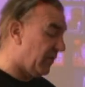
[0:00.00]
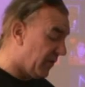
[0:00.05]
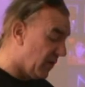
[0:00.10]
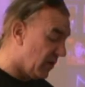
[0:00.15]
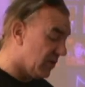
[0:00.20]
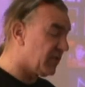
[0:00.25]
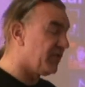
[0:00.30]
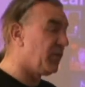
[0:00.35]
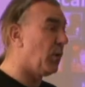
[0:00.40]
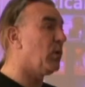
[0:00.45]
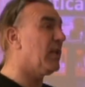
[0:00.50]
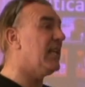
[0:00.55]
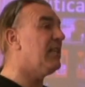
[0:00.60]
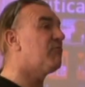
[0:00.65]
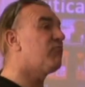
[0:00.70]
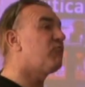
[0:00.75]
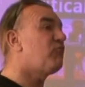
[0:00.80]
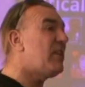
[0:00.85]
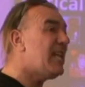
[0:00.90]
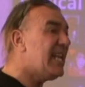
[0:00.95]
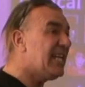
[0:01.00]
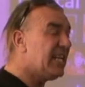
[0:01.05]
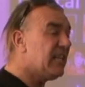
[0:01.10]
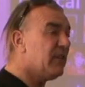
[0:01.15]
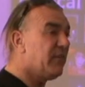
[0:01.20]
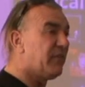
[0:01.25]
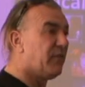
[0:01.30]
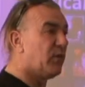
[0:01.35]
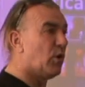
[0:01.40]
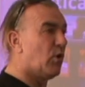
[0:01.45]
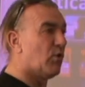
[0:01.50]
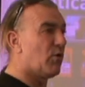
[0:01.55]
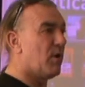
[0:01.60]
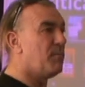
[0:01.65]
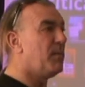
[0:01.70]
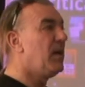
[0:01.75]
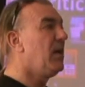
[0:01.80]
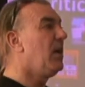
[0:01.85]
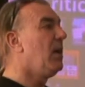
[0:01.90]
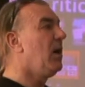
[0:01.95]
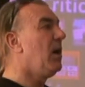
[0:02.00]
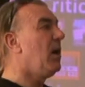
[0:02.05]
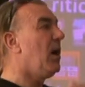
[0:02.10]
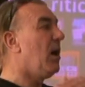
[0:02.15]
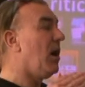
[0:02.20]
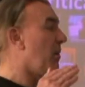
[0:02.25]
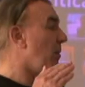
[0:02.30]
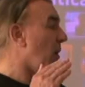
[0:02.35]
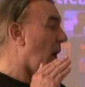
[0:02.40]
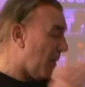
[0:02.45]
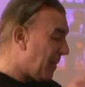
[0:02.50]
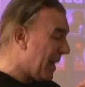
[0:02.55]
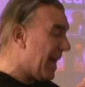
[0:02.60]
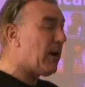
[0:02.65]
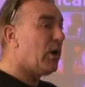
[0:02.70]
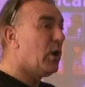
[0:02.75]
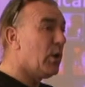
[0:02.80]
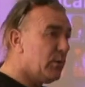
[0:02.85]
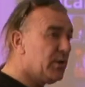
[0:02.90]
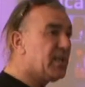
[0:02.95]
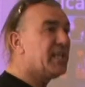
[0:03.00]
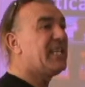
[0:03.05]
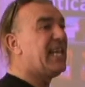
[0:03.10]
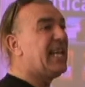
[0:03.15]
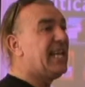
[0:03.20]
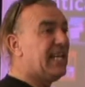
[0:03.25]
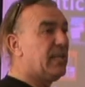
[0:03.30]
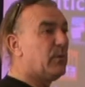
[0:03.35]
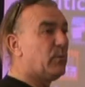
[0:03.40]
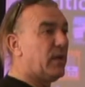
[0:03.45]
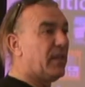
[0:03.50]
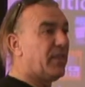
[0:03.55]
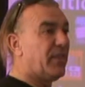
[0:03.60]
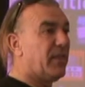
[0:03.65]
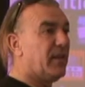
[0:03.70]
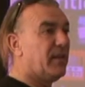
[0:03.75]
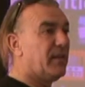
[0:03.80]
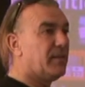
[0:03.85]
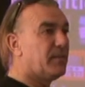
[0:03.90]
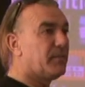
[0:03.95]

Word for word: first of all is read in the forum about who you're dealing with.